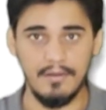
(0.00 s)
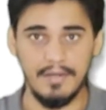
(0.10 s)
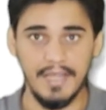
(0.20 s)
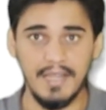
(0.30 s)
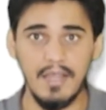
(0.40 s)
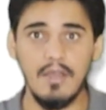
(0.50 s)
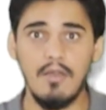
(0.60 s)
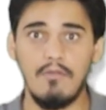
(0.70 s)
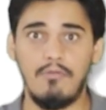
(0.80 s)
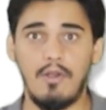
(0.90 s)
dig
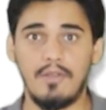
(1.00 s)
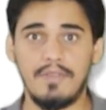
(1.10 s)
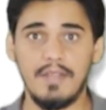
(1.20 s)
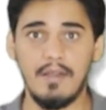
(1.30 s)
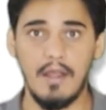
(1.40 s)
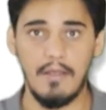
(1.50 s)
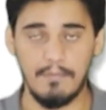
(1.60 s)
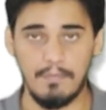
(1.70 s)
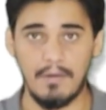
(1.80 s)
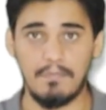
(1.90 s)
for the
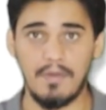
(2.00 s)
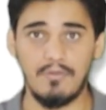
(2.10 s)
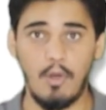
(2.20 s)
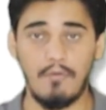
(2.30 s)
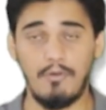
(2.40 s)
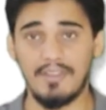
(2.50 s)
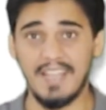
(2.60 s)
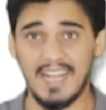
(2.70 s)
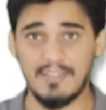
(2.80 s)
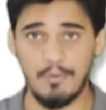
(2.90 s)
purpose or for the
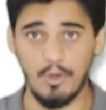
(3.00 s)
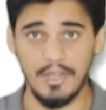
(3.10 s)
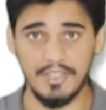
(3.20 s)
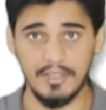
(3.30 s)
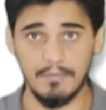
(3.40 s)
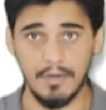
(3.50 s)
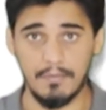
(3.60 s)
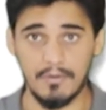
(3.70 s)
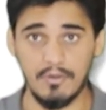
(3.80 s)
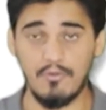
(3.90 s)
exploration
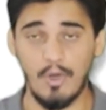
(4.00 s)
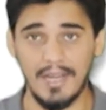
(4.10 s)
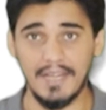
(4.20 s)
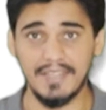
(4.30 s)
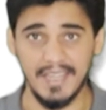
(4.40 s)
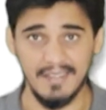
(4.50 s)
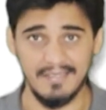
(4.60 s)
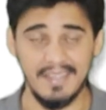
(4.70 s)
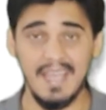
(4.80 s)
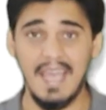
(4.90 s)
purpose of oil and gas.
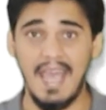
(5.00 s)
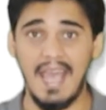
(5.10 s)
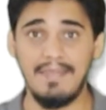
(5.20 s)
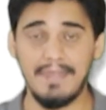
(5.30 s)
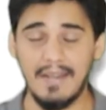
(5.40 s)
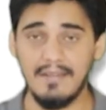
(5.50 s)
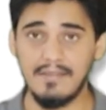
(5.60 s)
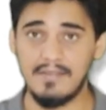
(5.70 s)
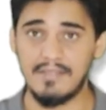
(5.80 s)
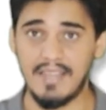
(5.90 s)
And
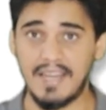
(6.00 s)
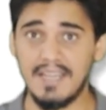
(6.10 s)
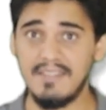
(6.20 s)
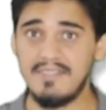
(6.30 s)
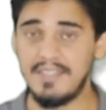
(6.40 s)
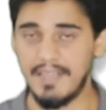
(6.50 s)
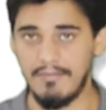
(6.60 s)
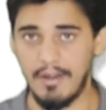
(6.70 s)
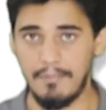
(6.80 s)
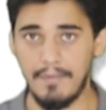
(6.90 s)
then the second is the
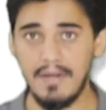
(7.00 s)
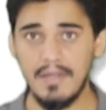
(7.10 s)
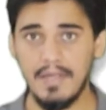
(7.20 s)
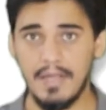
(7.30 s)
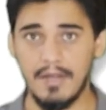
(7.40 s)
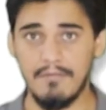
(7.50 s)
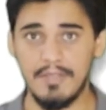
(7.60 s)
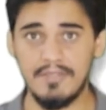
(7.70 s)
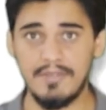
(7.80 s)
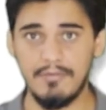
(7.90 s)
development, in
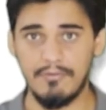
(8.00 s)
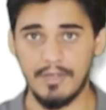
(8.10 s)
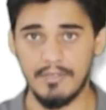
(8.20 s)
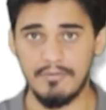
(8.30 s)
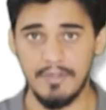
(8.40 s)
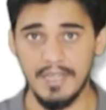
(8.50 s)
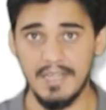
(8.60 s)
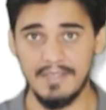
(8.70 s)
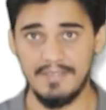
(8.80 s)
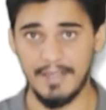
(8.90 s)
which the first field
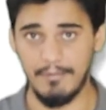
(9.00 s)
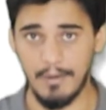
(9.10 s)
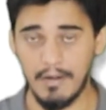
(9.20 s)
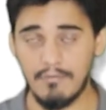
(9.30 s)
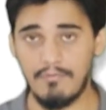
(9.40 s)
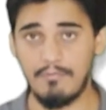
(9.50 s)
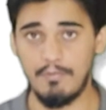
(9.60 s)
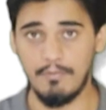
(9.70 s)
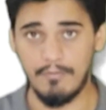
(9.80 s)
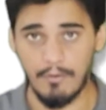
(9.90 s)
is developed
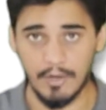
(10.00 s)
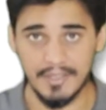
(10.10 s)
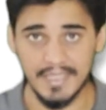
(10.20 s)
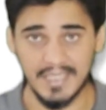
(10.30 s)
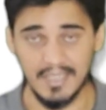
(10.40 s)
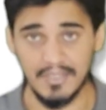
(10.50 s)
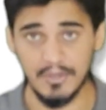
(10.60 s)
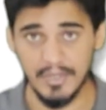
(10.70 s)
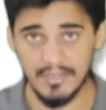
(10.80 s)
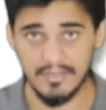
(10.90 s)
for the
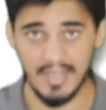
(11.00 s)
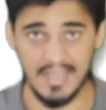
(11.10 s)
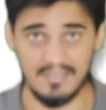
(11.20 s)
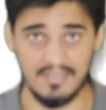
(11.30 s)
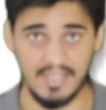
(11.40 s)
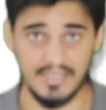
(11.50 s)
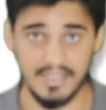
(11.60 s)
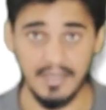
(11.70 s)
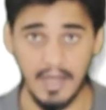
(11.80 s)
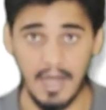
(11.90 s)
continuous
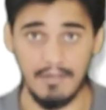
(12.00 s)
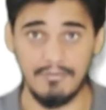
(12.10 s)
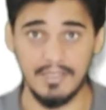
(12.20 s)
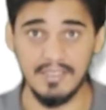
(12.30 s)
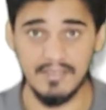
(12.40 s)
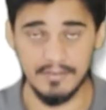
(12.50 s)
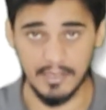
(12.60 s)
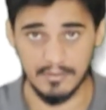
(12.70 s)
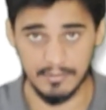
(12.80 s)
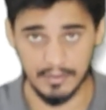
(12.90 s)
extraction after the
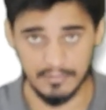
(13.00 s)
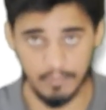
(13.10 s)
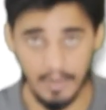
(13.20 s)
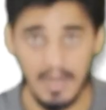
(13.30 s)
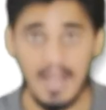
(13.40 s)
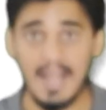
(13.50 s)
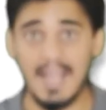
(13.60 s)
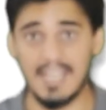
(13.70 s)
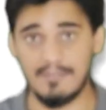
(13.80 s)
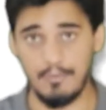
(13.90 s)
successful
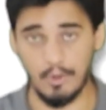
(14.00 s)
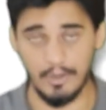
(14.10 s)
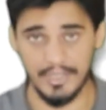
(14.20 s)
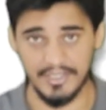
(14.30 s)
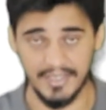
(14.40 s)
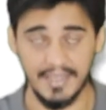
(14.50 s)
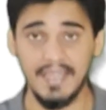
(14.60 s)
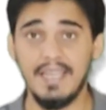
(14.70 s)
exploration.